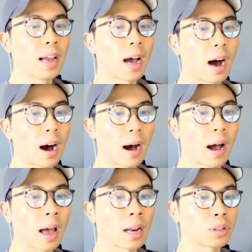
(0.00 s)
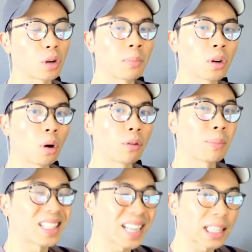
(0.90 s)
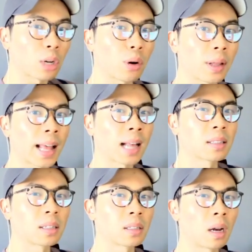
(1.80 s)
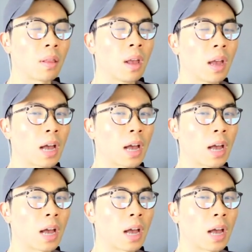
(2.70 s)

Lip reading: So I'm going to go through my technical analysis on,